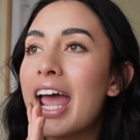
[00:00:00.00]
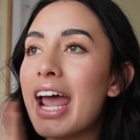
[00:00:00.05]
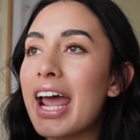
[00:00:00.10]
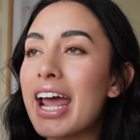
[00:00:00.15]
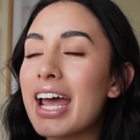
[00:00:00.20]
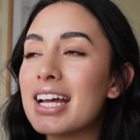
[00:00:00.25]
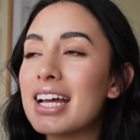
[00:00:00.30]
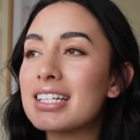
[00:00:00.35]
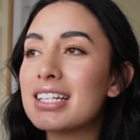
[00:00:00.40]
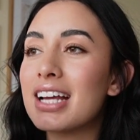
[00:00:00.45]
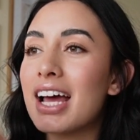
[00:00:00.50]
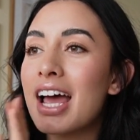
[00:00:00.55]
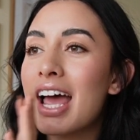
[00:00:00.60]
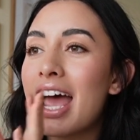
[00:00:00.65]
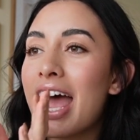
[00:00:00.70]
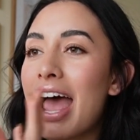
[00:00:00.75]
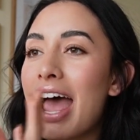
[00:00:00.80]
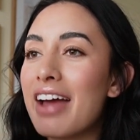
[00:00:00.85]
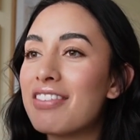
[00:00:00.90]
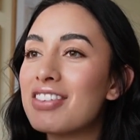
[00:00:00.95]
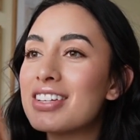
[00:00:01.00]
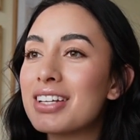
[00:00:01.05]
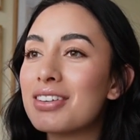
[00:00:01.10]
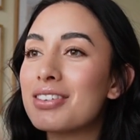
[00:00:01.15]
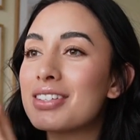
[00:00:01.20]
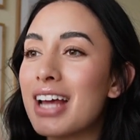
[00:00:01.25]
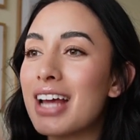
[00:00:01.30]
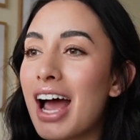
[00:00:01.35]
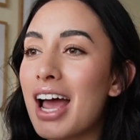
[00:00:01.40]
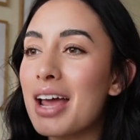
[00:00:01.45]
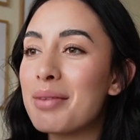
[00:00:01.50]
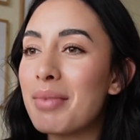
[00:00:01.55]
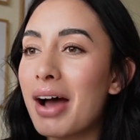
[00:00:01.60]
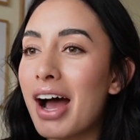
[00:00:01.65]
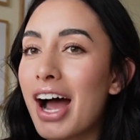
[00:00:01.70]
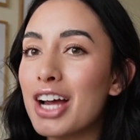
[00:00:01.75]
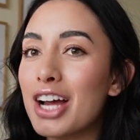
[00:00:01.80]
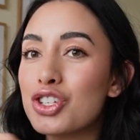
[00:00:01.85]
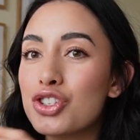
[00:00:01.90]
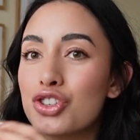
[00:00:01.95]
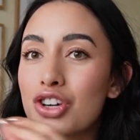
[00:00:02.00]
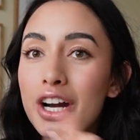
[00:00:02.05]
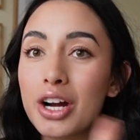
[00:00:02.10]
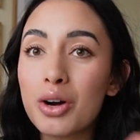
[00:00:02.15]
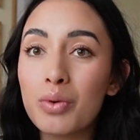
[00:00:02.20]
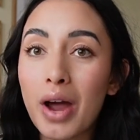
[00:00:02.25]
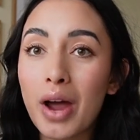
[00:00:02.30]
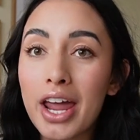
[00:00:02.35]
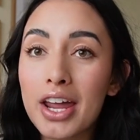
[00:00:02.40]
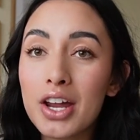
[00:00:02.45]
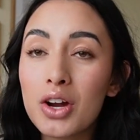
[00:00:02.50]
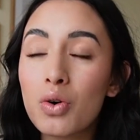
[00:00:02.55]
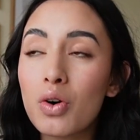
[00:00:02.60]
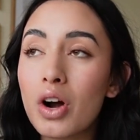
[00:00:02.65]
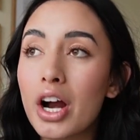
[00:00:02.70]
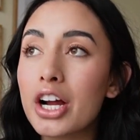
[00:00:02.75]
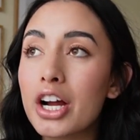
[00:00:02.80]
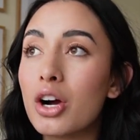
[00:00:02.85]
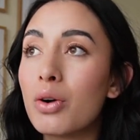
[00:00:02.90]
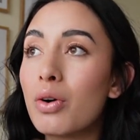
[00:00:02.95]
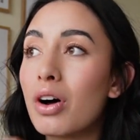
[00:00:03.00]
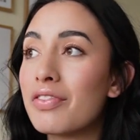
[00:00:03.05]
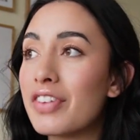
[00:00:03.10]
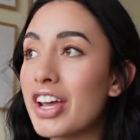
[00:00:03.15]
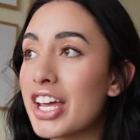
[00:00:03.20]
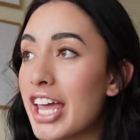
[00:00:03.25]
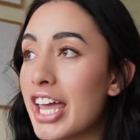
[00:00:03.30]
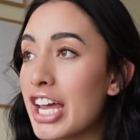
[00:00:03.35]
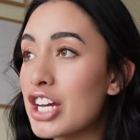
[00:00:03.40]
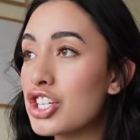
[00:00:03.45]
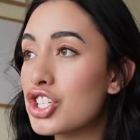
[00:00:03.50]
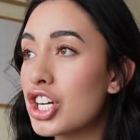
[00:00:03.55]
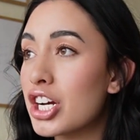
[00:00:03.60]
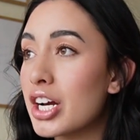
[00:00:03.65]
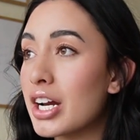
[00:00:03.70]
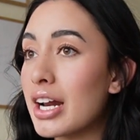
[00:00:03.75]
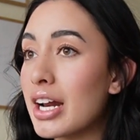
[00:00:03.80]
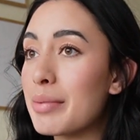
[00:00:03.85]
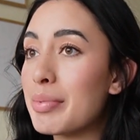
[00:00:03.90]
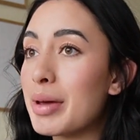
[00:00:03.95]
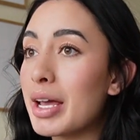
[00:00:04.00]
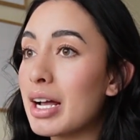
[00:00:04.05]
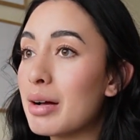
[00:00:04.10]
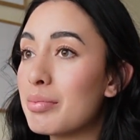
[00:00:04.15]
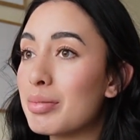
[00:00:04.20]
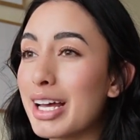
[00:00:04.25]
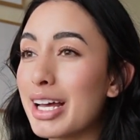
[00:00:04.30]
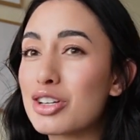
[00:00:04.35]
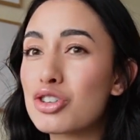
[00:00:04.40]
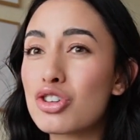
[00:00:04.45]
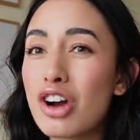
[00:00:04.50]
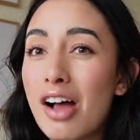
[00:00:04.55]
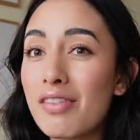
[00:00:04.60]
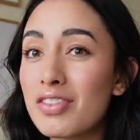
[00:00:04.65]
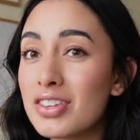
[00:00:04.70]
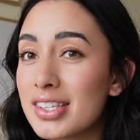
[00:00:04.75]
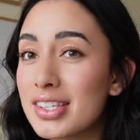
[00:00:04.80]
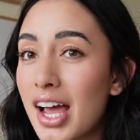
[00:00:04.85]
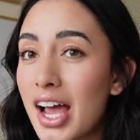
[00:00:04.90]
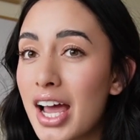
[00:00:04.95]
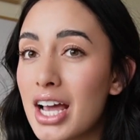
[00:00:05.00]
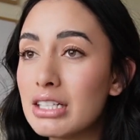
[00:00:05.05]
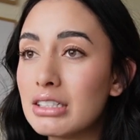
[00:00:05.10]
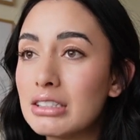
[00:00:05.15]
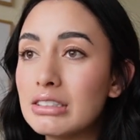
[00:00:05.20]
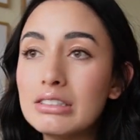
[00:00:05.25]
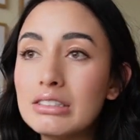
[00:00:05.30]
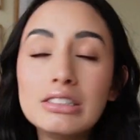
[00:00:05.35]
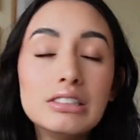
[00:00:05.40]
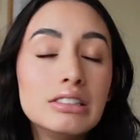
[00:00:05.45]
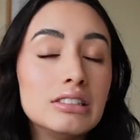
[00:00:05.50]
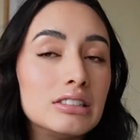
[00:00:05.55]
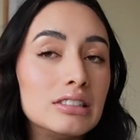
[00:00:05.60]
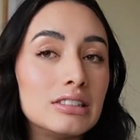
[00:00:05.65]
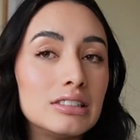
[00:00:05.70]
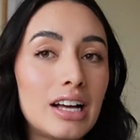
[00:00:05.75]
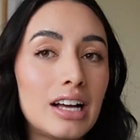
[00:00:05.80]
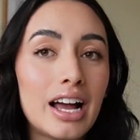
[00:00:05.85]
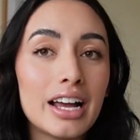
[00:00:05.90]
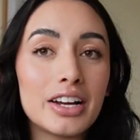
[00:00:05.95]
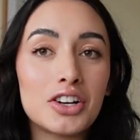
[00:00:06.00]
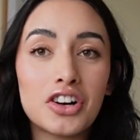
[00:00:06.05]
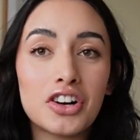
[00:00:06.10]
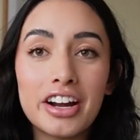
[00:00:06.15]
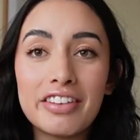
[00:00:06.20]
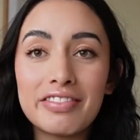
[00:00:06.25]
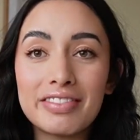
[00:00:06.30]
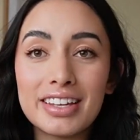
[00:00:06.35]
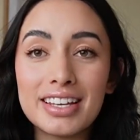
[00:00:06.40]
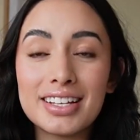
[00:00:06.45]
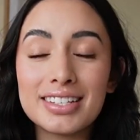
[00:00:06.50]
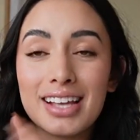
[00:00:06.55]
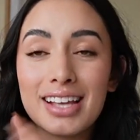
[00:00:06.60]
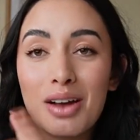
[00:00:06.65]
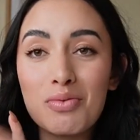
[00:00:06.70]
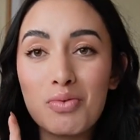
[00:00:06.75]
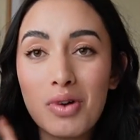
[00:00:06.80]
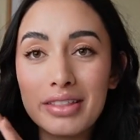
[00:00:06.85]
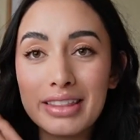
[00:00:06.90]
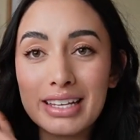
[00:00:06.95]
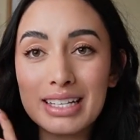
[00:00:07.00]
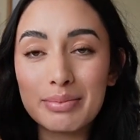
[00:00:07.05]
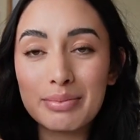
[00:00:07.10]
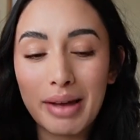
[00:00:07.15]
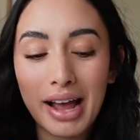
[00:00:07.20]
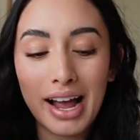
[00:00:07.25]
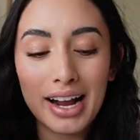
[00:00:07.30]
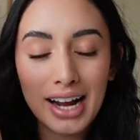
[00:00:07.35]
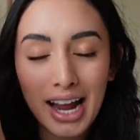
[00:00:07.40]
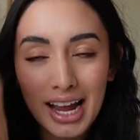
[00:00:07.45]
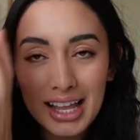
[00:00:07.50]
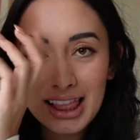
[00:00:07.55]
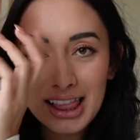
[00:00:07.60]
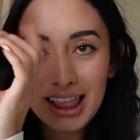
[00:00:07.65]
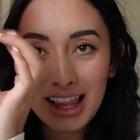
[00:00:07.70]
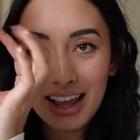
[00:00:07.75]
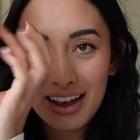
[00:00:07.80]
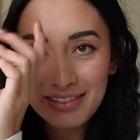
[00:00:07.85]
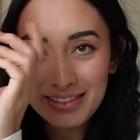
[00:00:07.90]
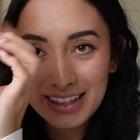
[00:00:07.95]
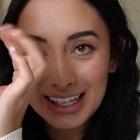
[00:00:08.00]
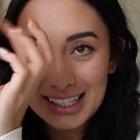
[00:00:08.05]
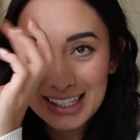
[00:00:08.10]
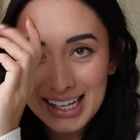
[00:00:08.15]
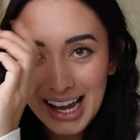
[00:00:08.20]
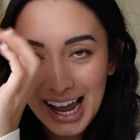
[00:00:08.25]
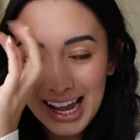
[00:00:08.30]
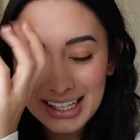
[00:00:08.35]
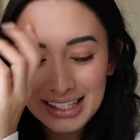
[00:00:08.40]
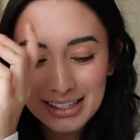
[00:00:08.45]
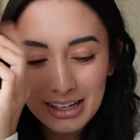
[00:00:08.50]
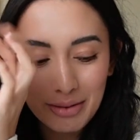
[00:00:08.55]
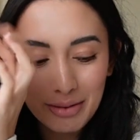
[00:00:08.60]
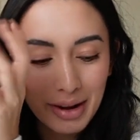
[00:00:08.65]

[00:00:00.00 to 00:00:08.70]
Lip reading: and every single time I stray away or I go on vacation and I pick up like travel size, ooh, I crave these. I want these back. I love these guys so